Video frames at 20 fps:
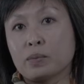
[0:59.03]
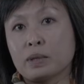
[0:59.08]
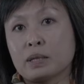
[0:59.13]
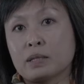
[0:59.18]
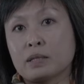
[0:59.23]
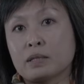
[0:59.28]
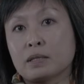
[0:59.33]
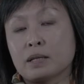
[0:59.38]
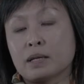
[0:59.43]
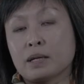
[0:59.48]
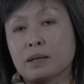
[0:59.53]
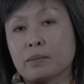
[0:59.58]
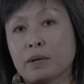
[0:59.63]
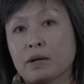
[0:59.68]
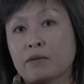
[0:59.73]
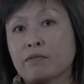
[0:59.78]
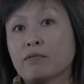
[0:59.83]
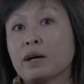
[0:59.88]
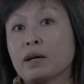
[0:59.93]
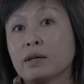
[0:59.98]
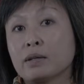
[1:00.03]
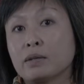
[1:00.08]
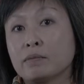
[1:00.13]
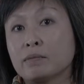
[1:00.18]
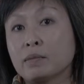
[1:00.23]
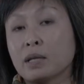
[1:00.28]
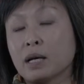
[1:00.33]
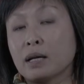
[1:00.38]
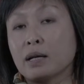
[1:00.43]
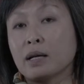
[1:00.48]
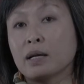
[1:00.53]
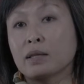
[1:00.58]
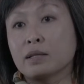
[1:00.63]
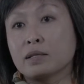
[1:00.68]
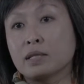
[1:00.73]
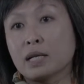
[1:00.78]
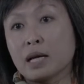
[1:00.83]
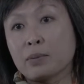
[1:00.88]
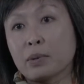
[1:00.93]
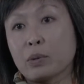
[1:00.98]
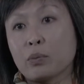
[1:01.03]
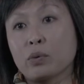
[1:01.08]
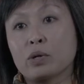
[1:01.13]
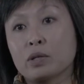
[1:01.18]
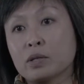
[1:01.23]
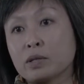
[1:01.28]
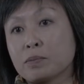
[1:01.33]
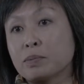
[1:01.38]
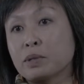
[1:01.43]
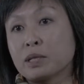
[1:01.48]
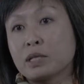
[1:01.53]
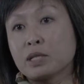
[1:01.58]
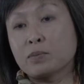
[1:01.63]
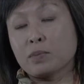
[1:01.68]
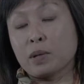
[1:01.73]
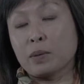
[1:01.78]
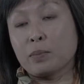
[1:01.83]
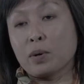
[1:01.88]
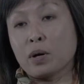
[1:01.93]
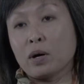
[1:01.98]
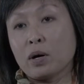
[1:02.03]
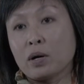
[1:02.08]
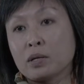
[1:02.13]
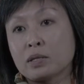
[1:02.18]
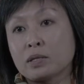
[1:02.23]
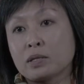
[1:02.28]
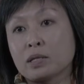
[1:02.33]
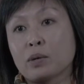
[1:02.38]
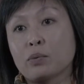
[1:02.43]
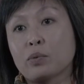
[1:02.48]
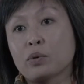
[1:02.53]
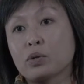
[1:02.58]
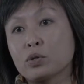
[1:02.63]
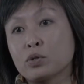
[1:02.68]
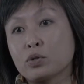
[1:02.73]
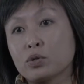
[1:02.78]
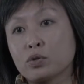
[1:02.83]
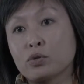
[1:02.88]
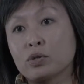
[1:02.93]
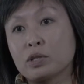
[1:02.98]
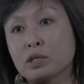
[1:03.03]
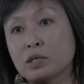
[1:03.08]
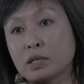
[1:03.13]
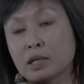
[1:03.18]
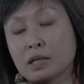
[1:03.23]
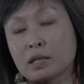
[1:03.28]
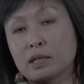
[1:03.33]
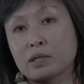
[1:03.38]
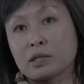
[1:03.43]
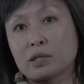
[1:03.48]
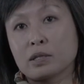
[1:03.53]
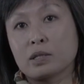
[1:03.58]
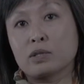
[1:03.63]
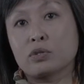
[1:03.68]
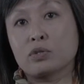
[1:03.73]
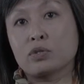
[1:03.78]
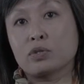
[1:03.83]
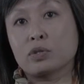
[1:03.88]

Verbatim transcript: But um, I find that at the time I wanted to please my boss, and I wanted to do these things. And this